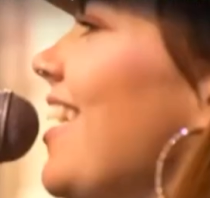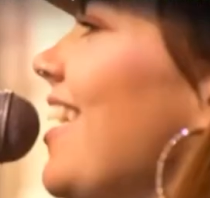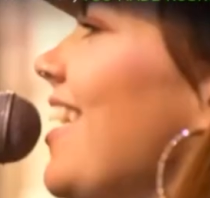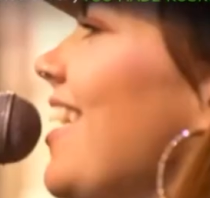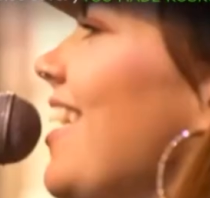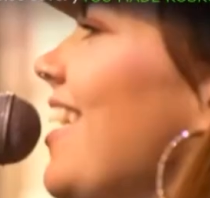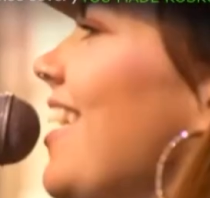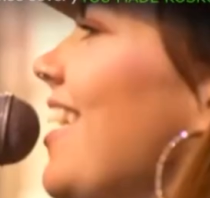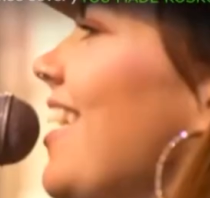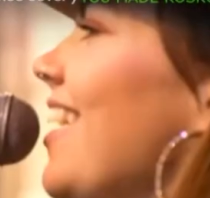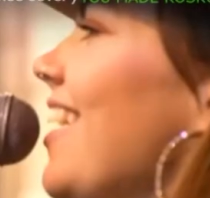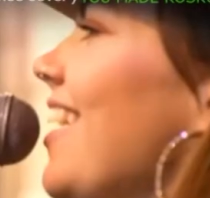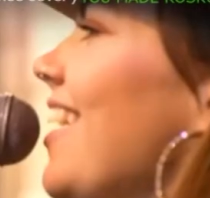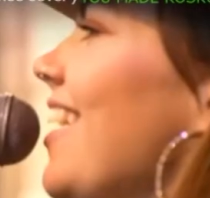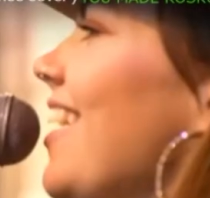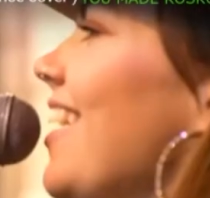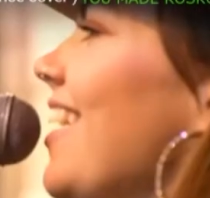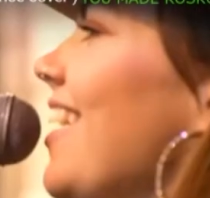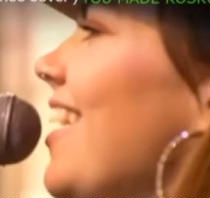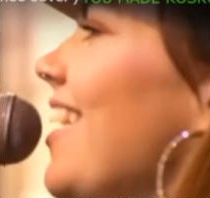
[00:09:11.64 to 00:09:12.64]

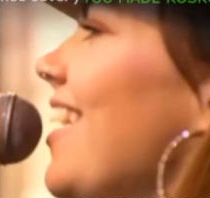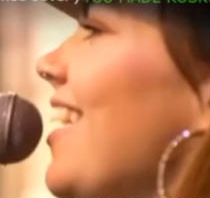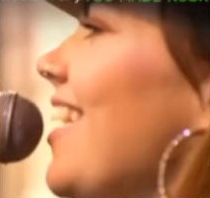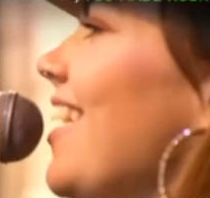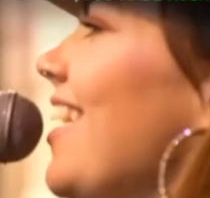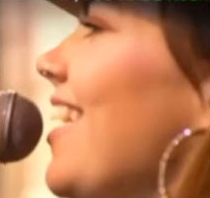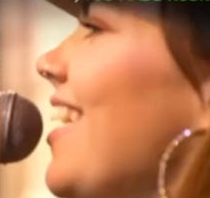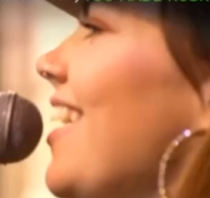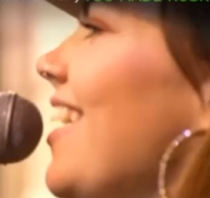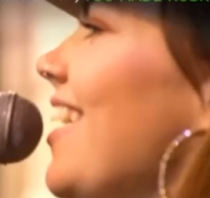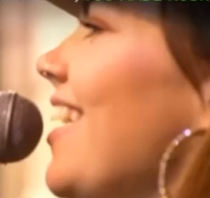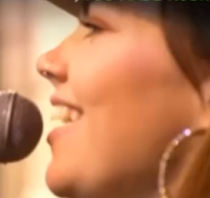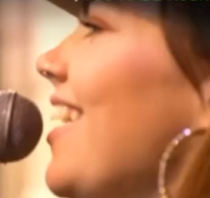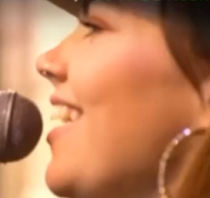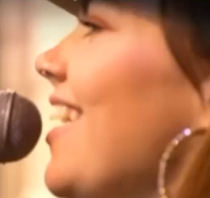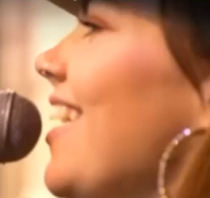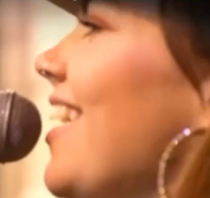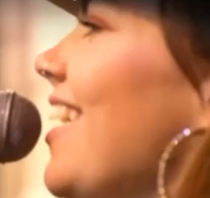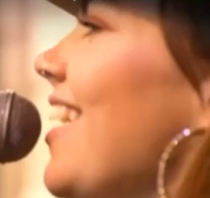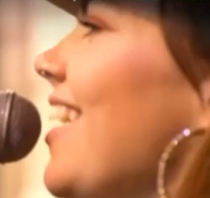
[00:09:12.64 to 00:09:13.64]

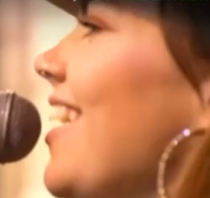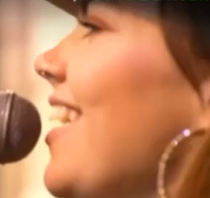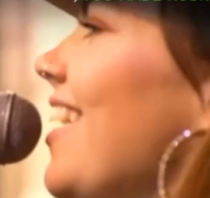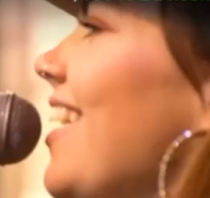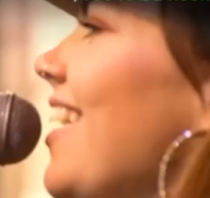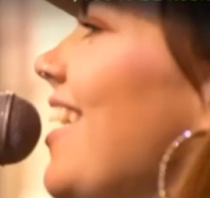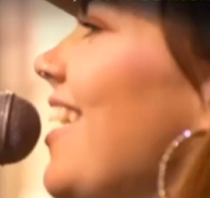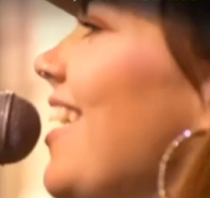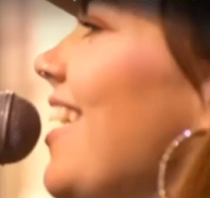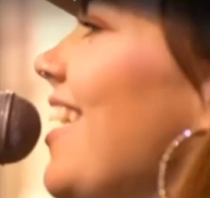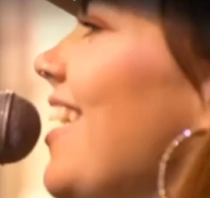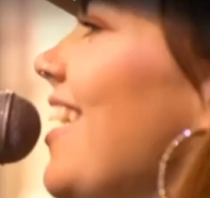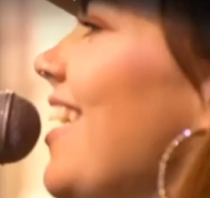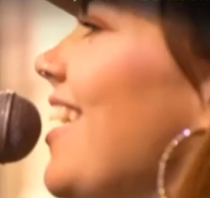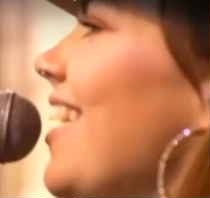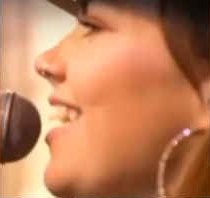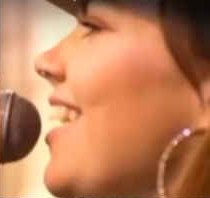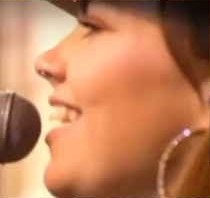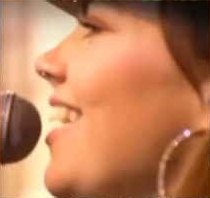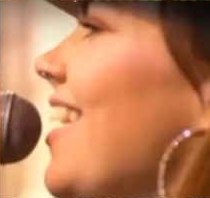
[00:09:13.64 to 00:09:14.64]

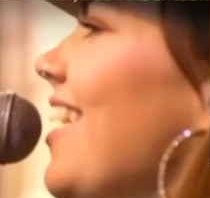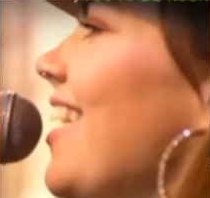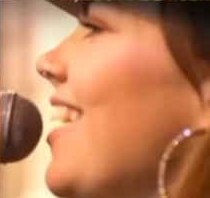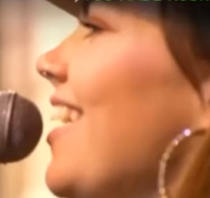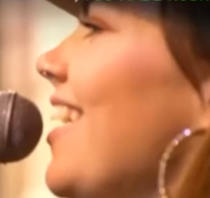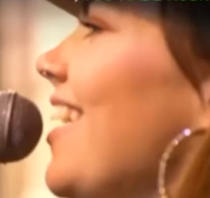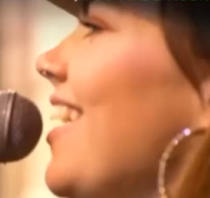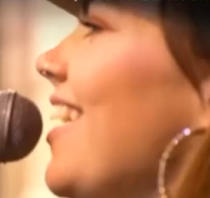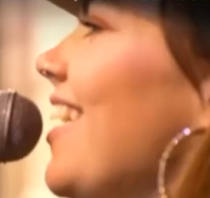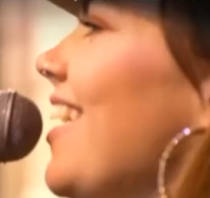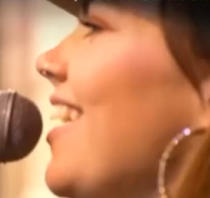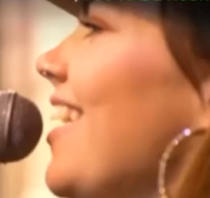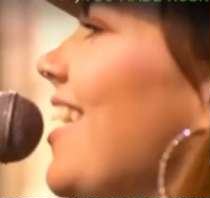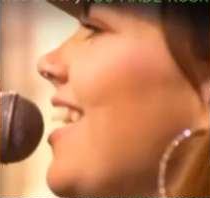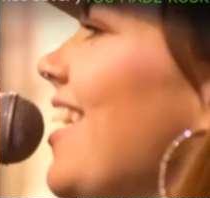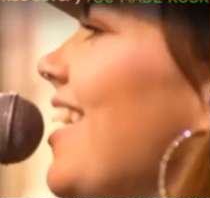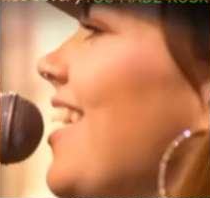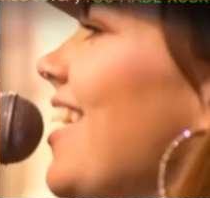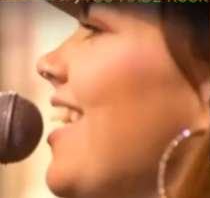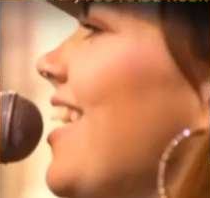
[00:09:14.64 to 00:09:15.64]

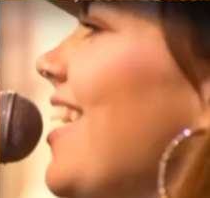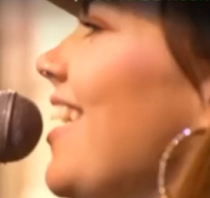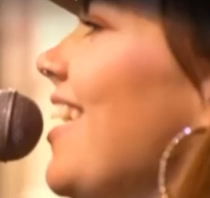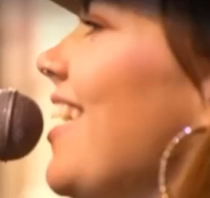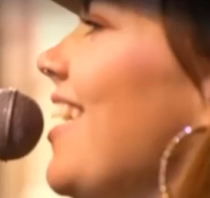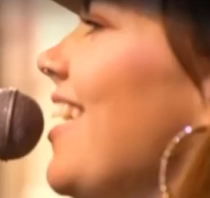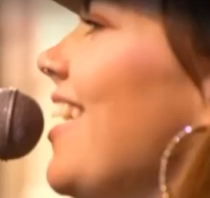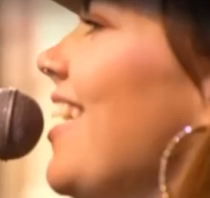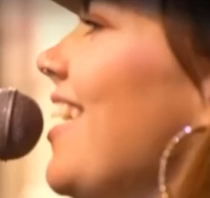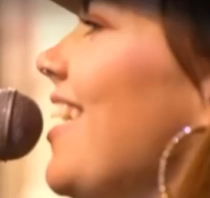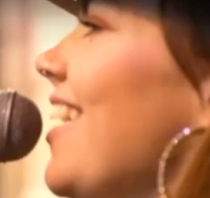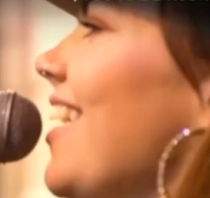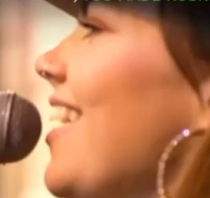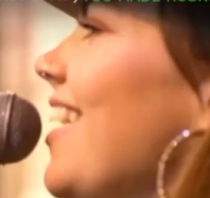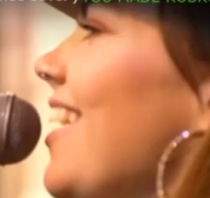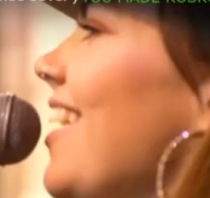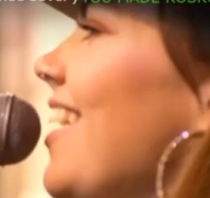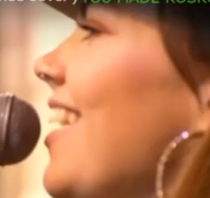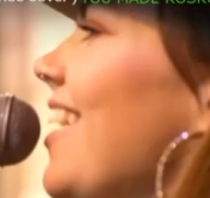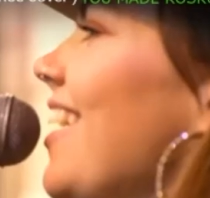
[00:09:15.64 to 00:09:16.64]

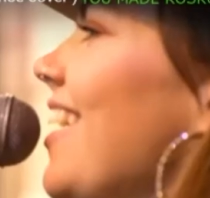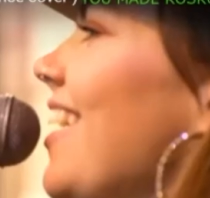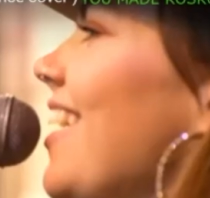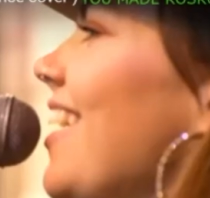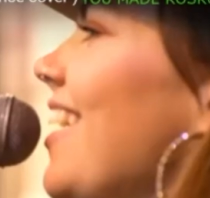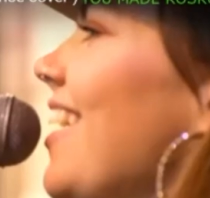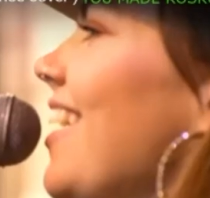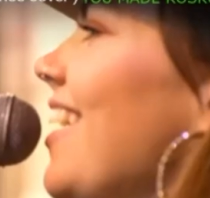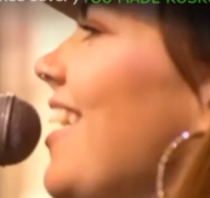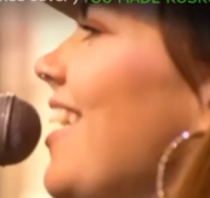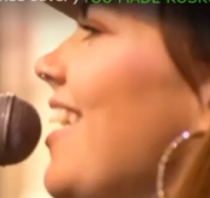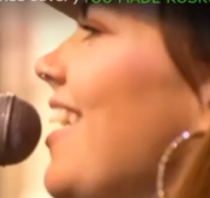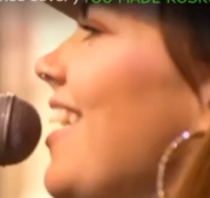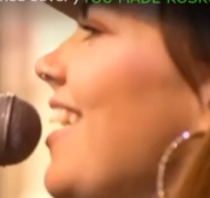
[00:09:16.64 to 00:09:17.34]
(silent)